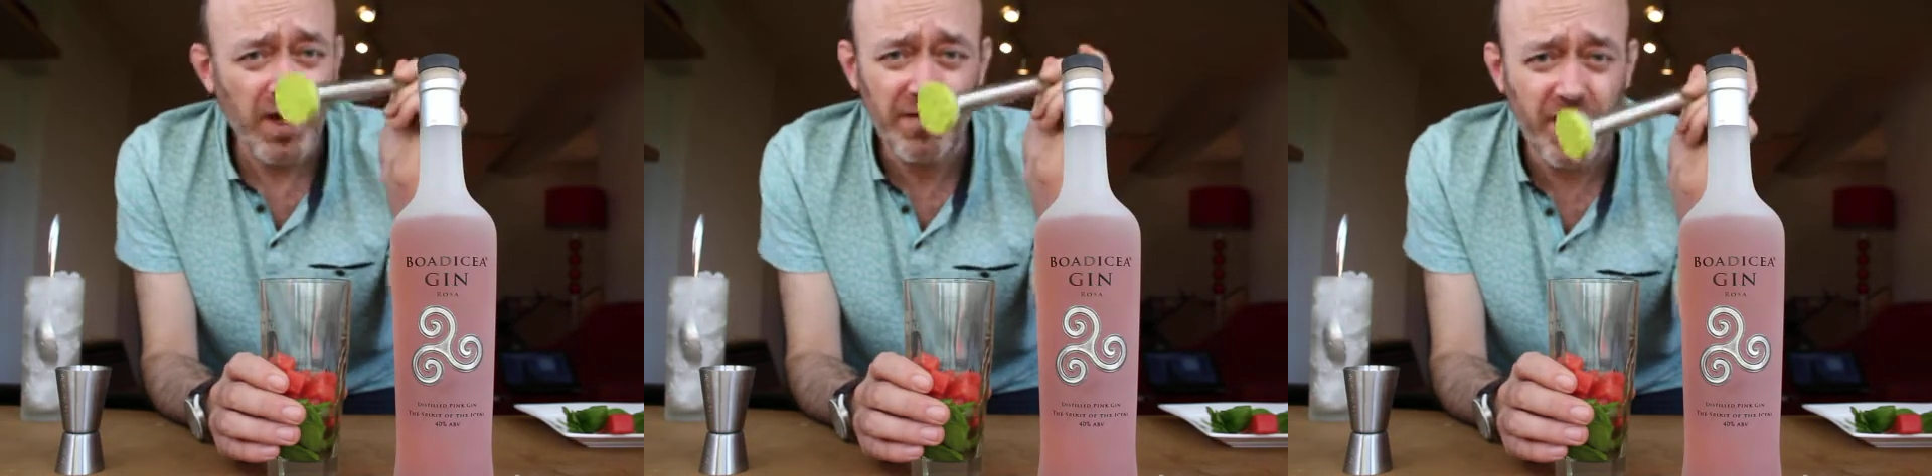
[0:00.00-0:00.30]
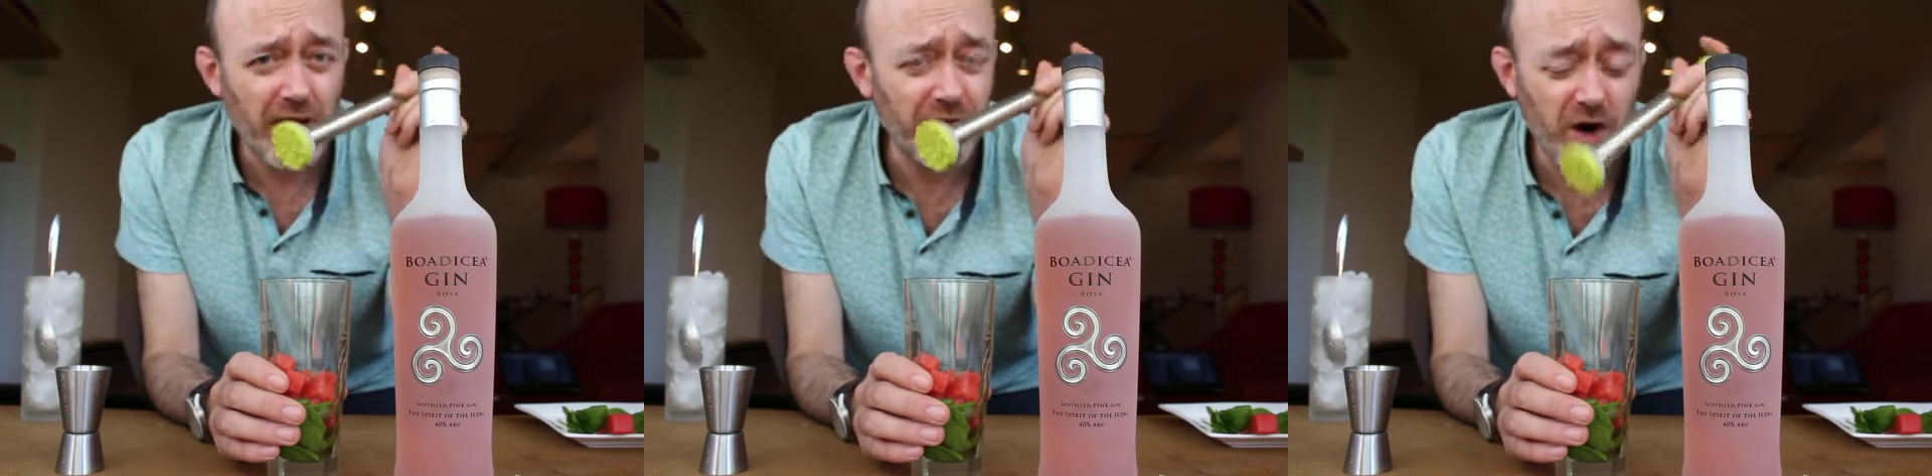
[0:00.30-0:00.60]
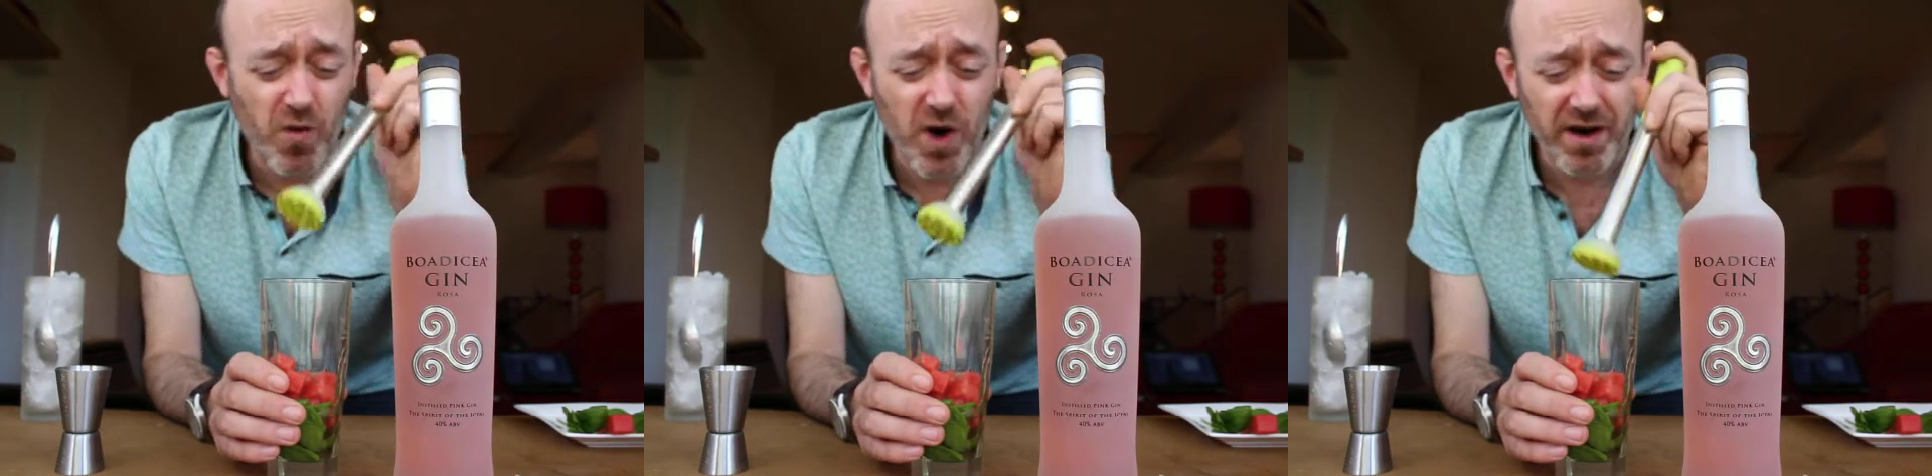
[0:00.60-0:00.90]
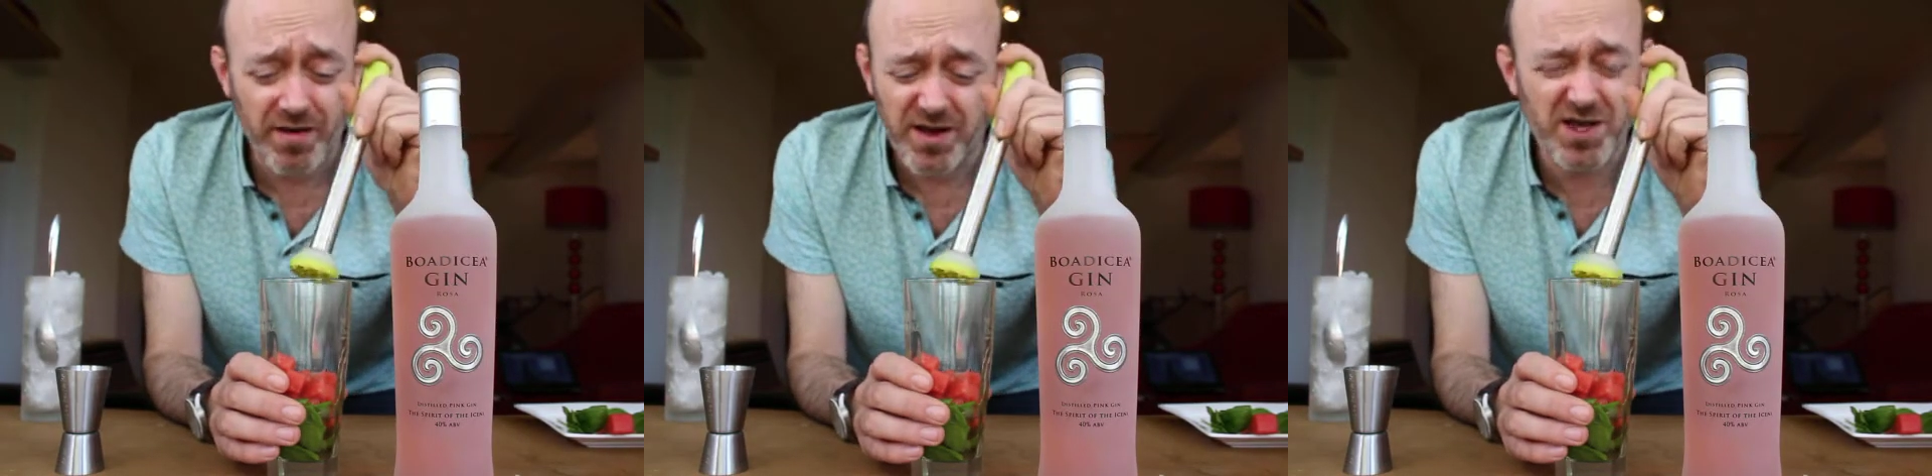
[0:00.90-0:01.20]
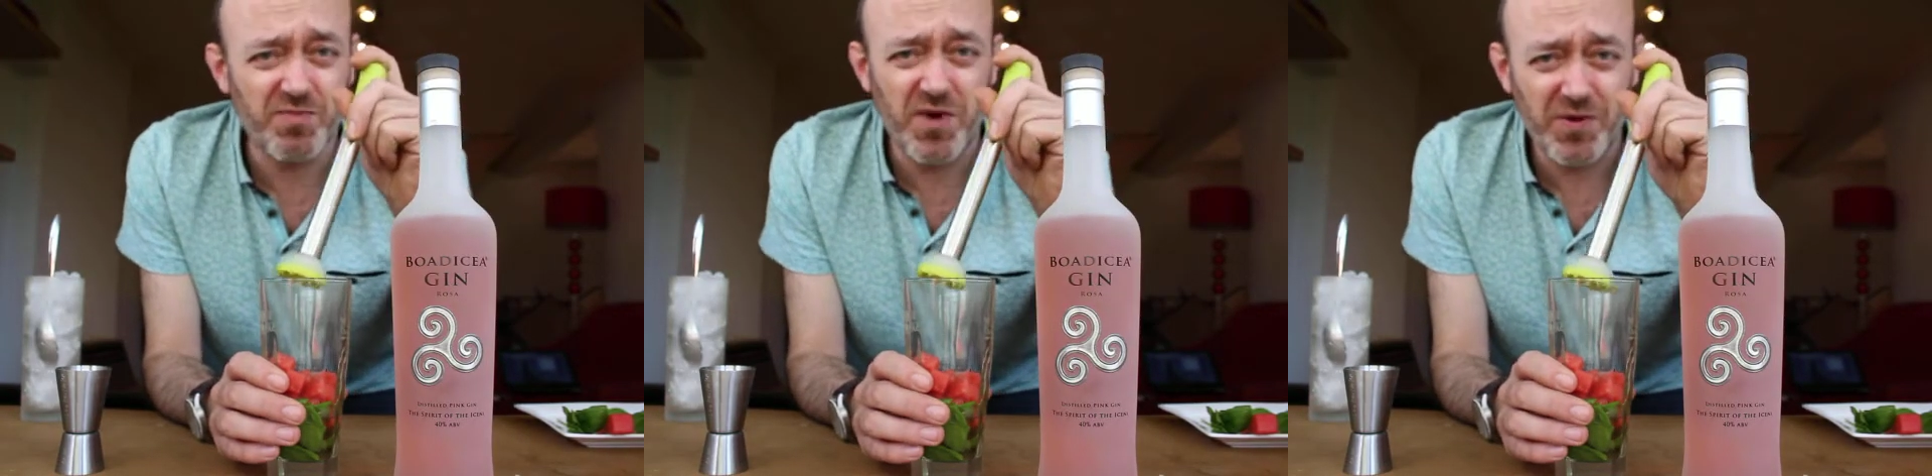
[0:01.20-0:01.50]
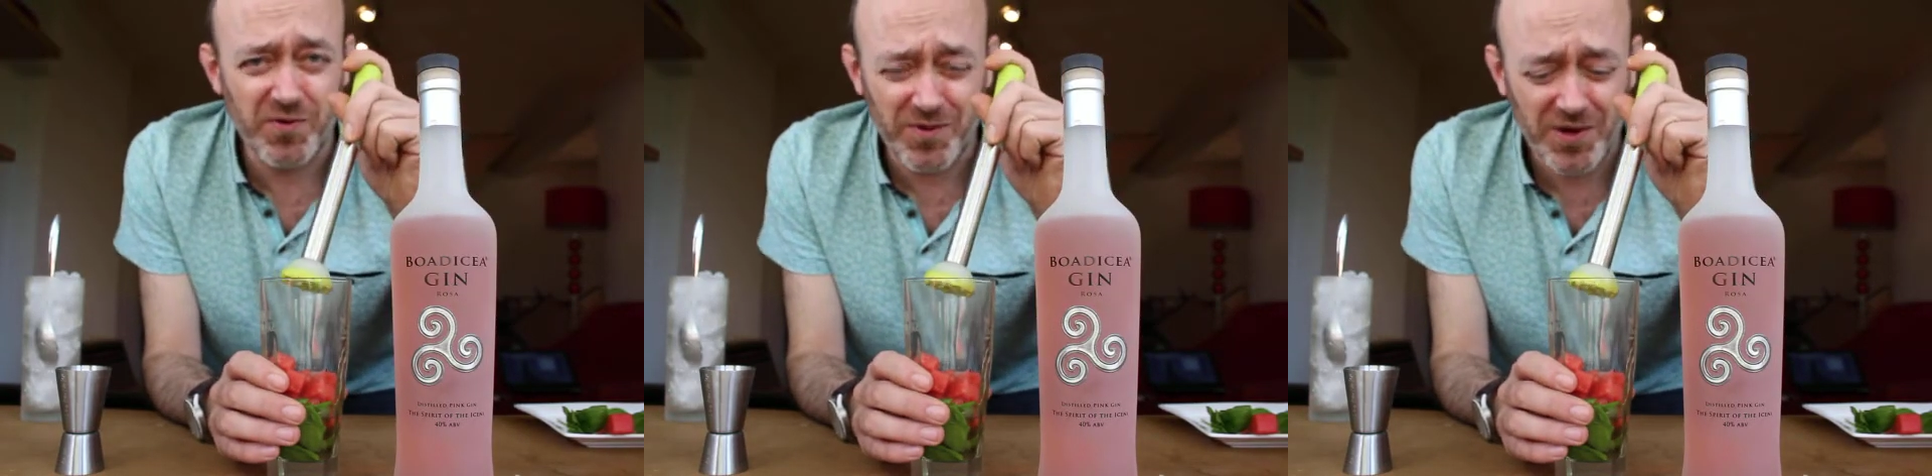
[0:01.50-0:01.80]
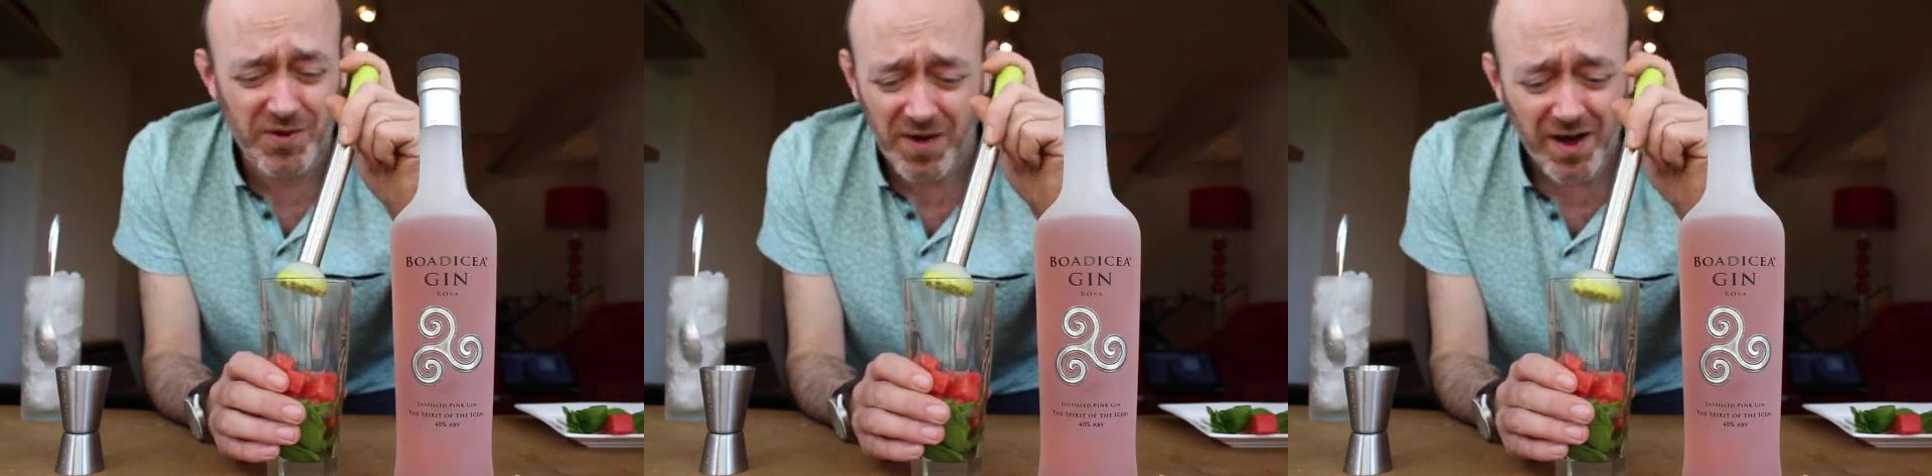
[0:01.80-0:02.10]
If you haven't got one, a spoon will
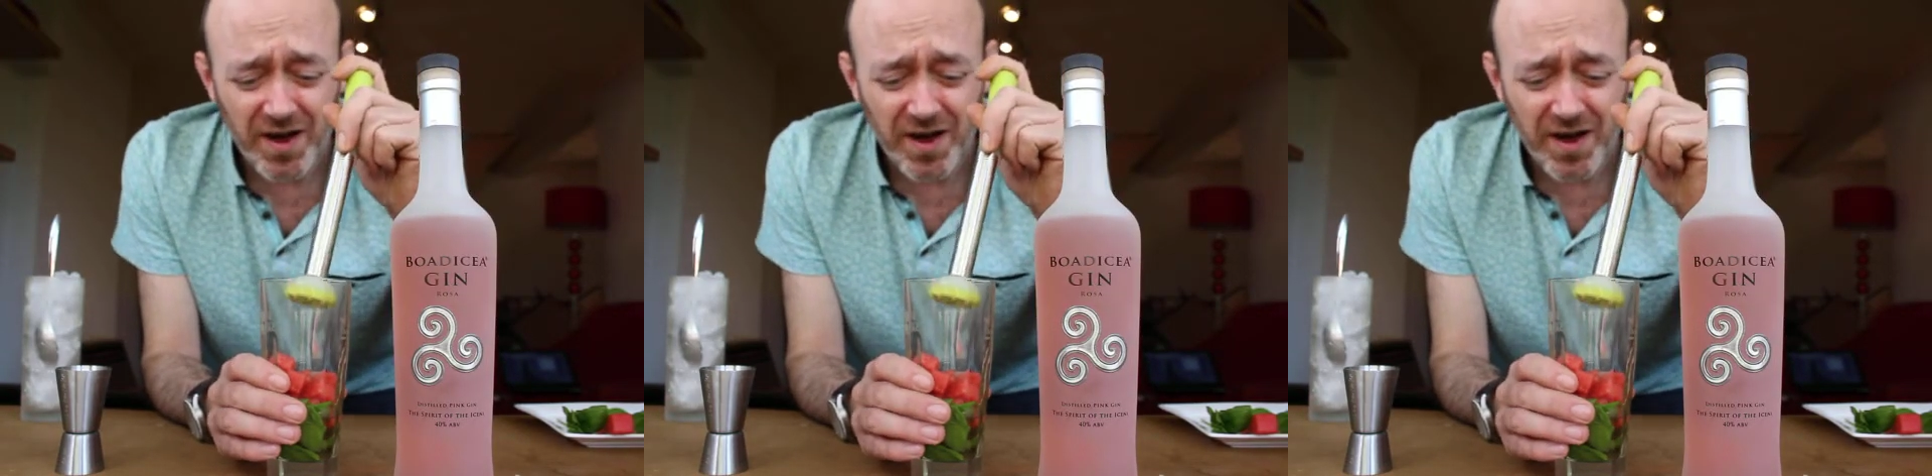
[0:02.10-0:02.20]
do.